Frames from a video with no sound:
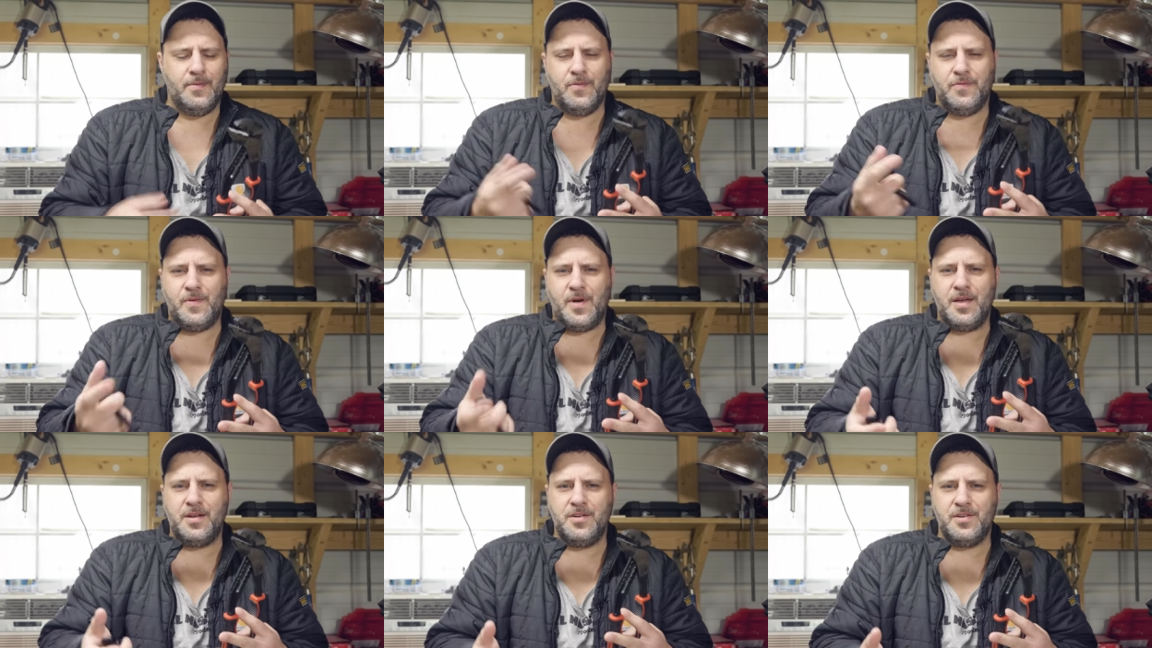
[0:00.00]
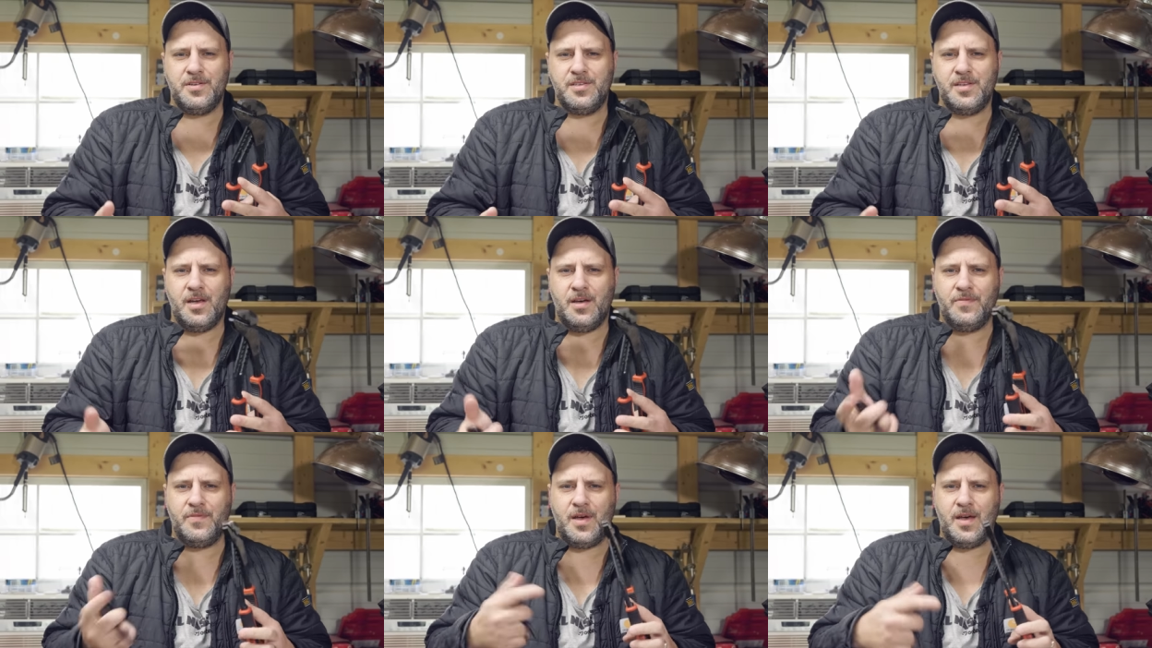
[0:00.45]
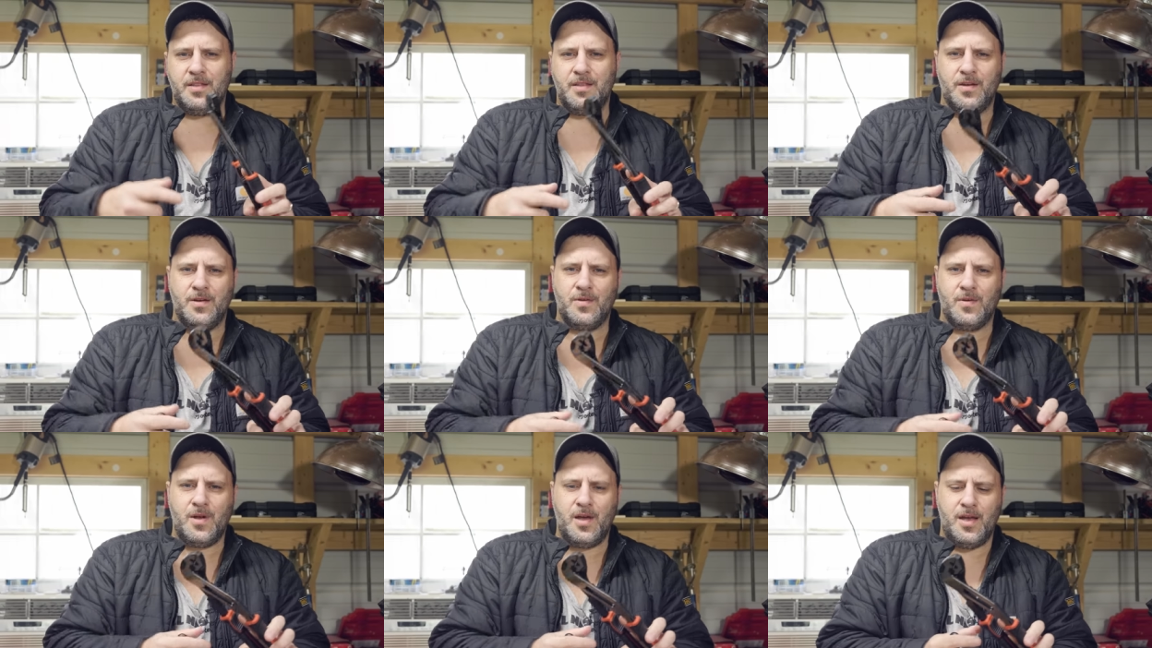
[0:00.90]
ever find yourself out in the
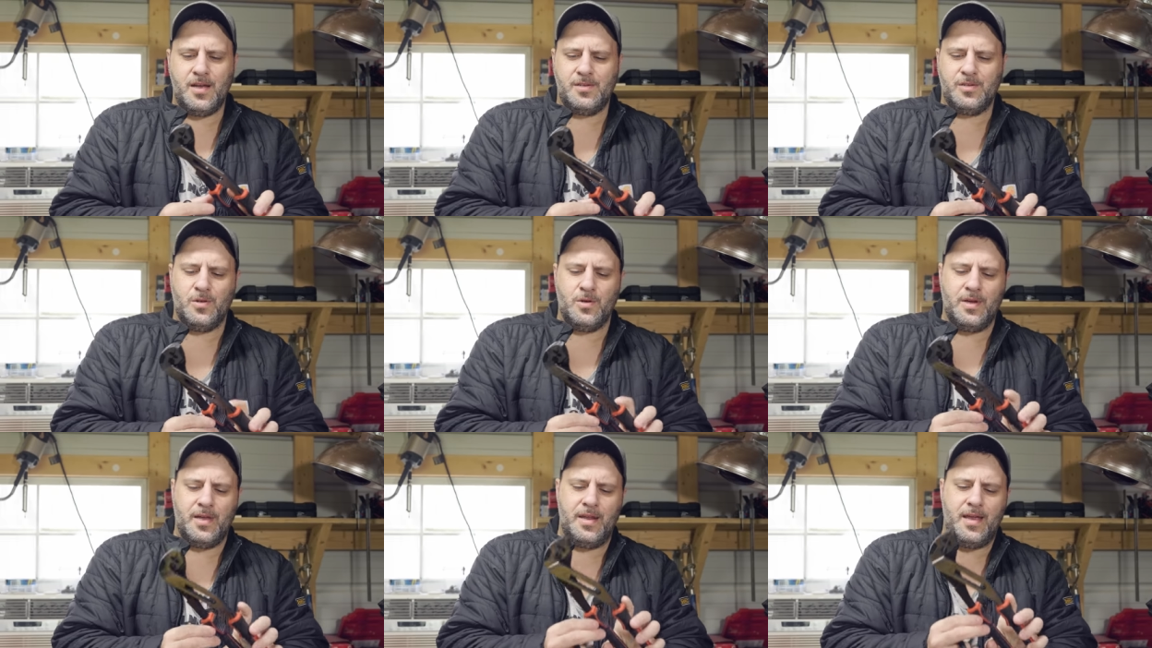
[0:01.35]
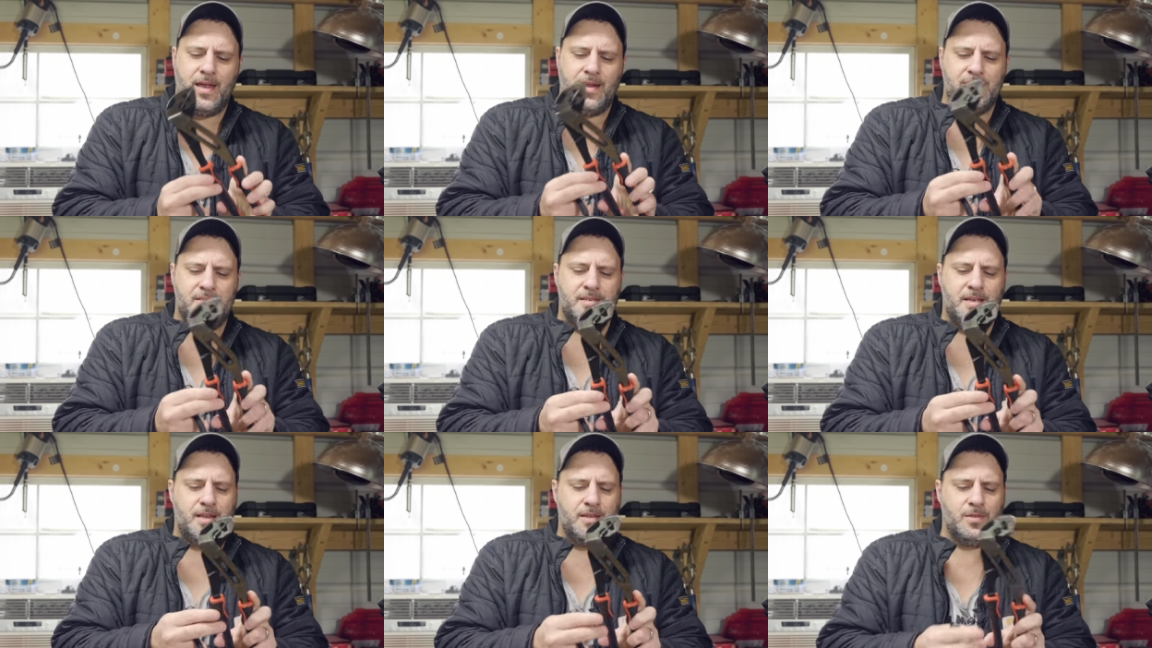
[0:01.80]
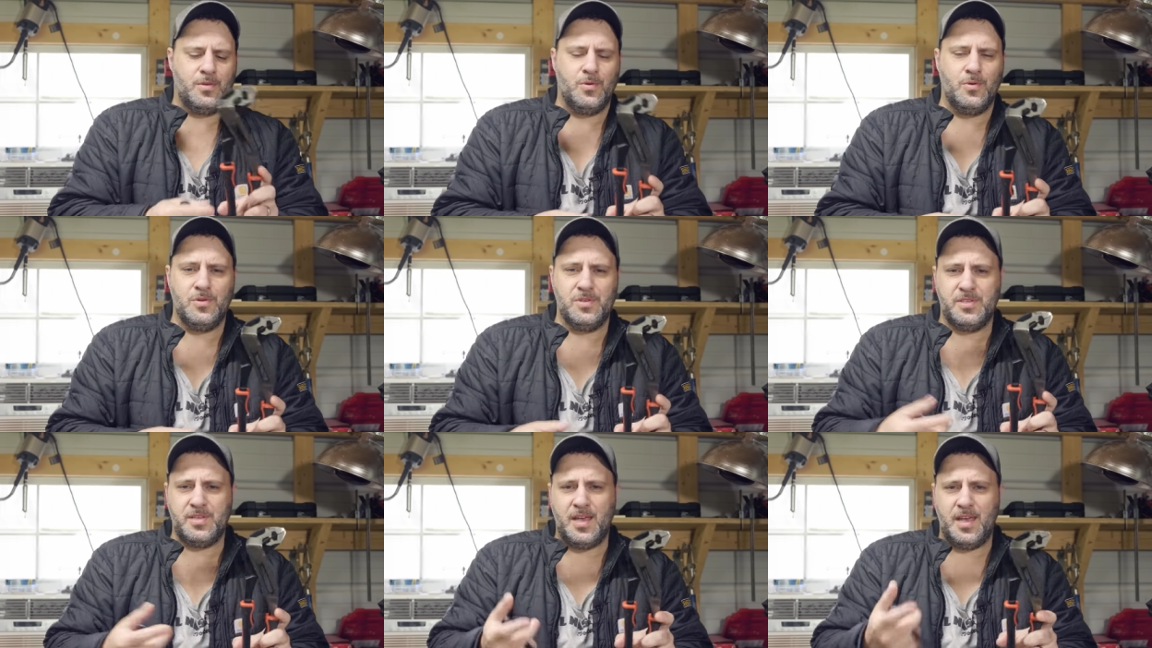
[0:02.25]
garage looking at a set of
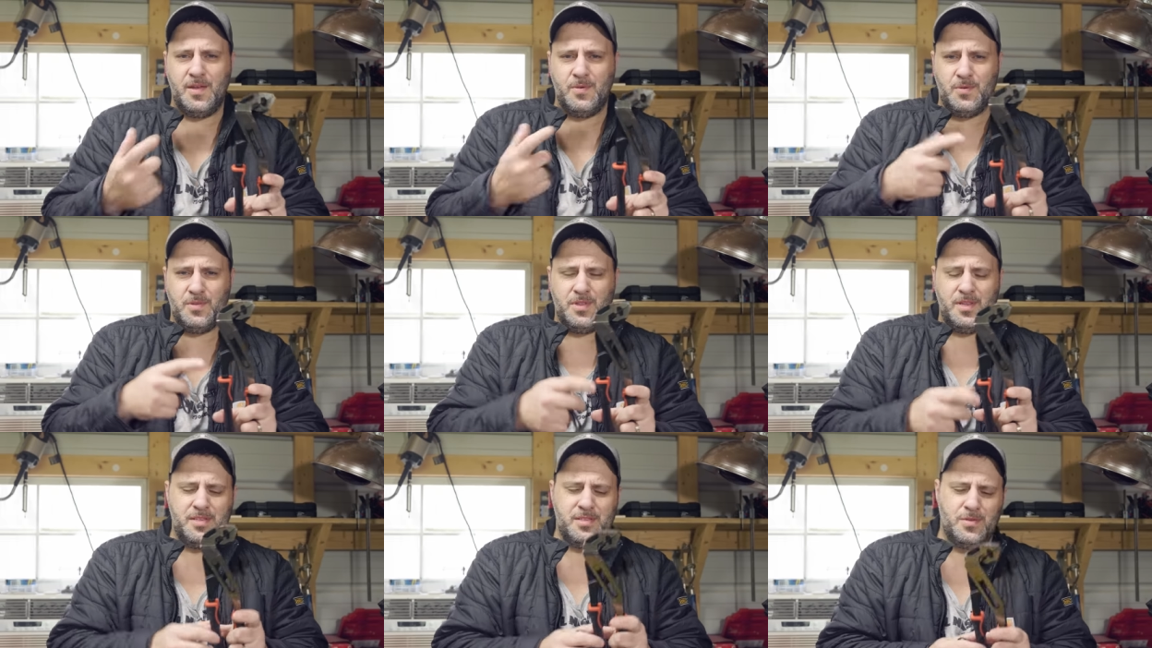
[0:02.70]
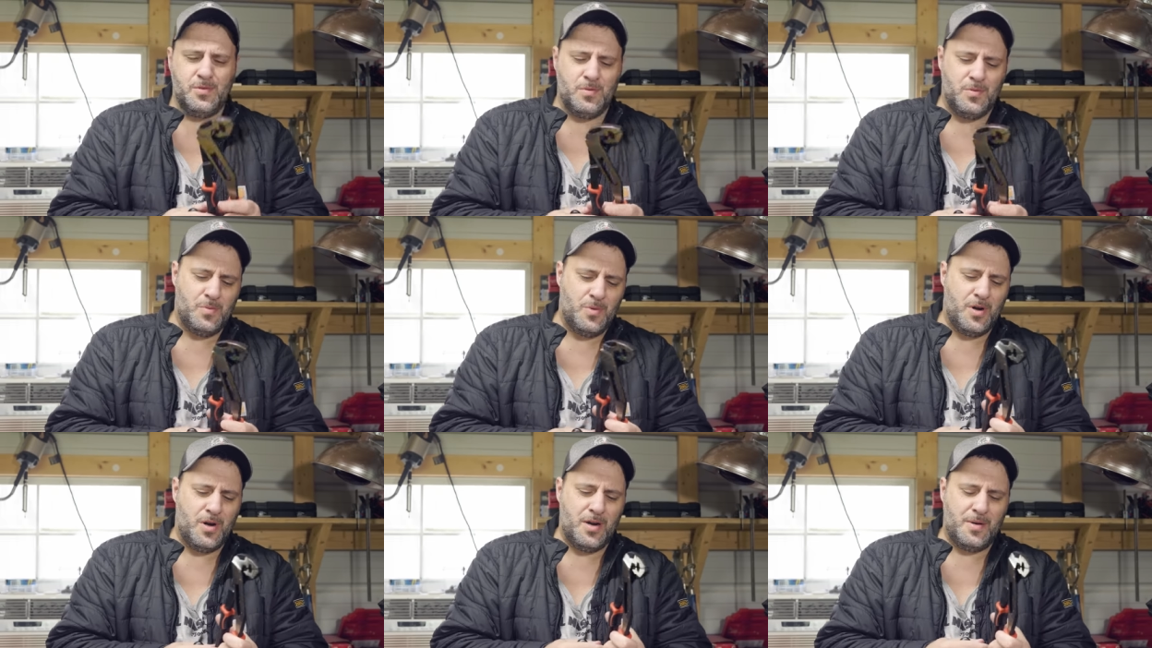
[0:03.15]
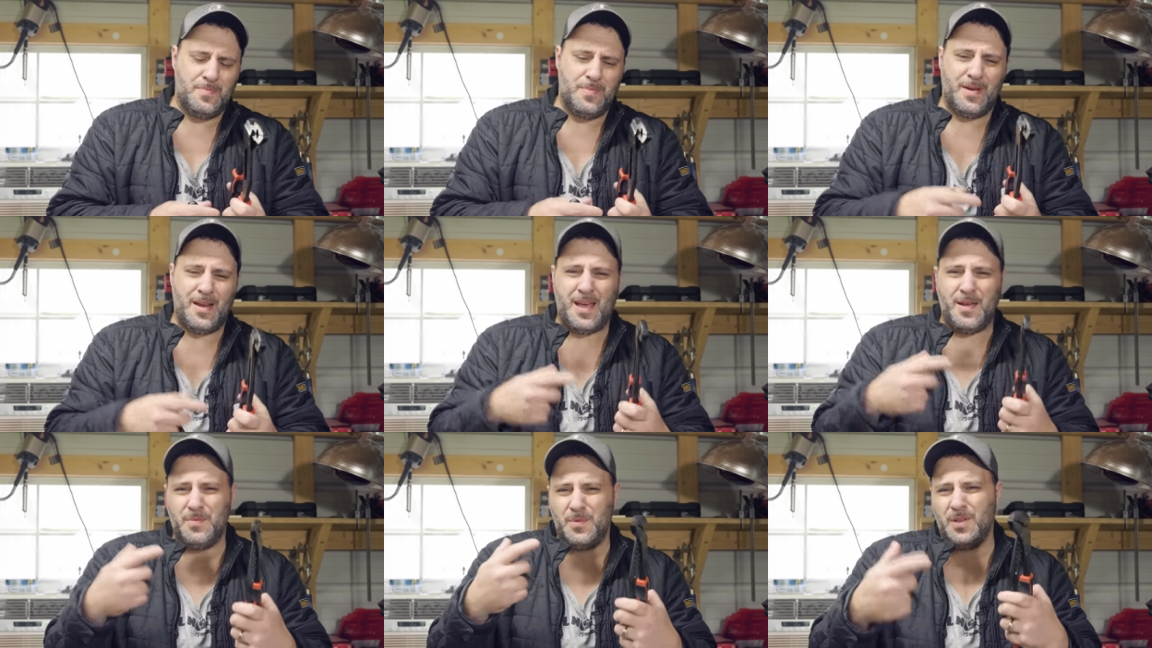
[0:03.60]
tools saying, well, this will work,
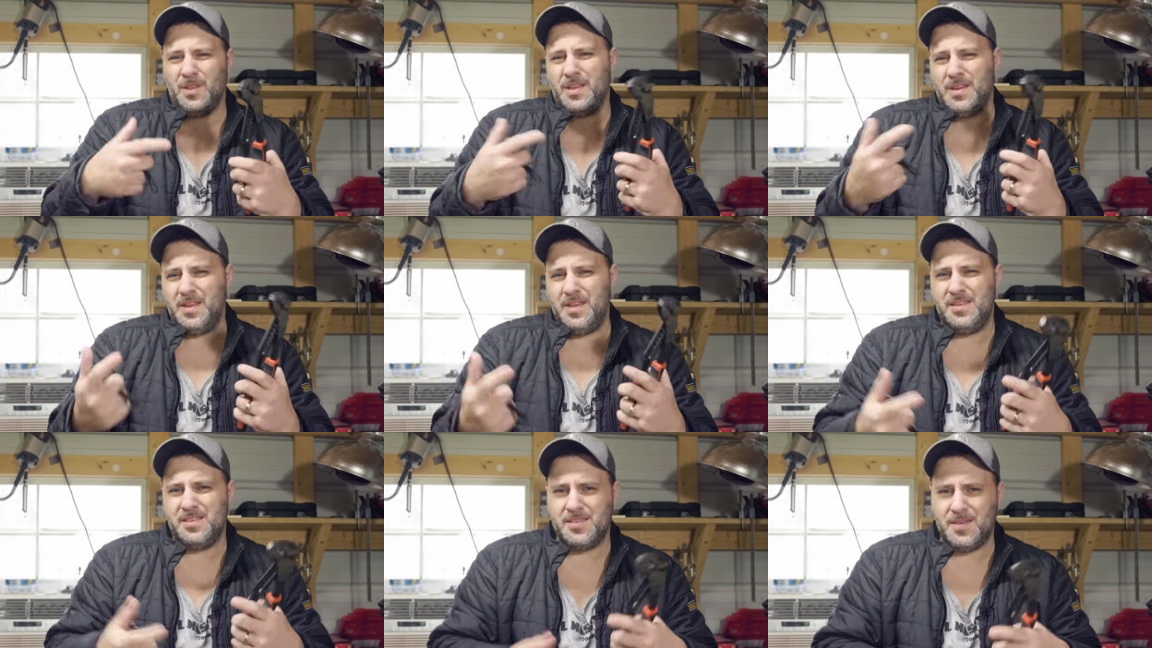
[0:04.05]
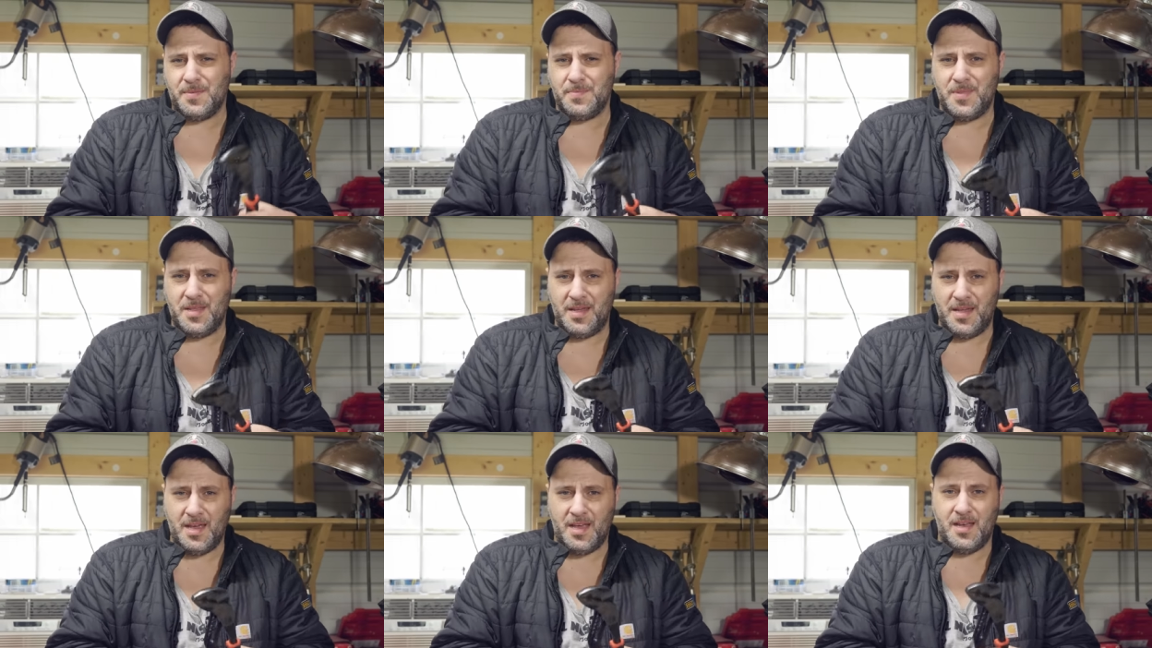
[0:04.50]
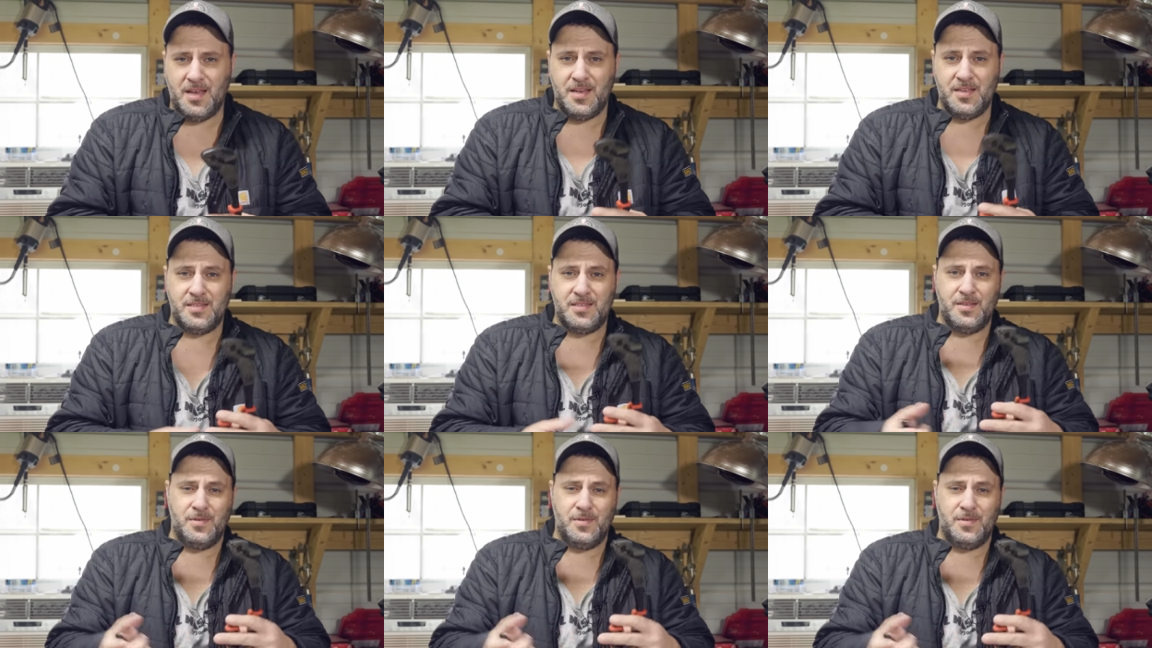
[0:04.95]
but I really need something else.